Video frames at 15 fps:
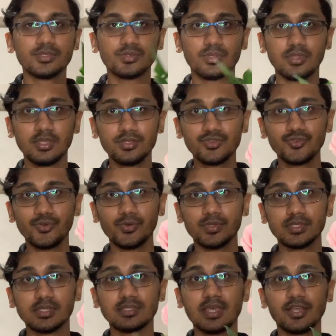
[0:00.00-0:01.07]
So this
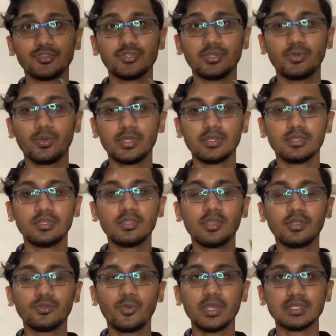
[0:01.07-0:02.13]
rose is actually going
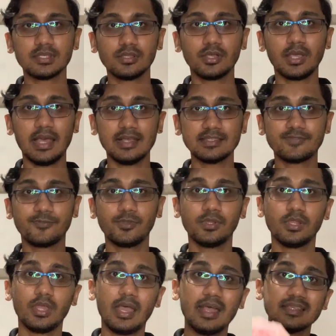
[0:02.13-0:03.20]
not going to look as
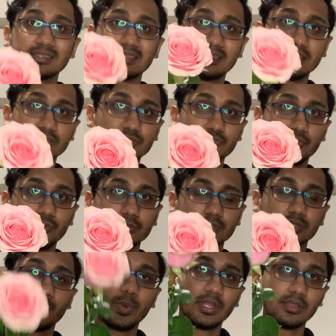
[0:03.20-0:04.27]
full as this
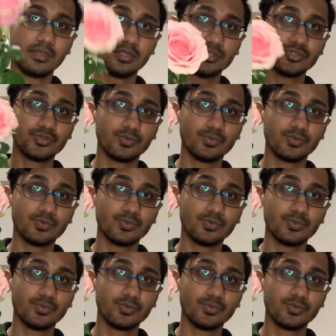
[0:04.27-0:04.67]
rose when this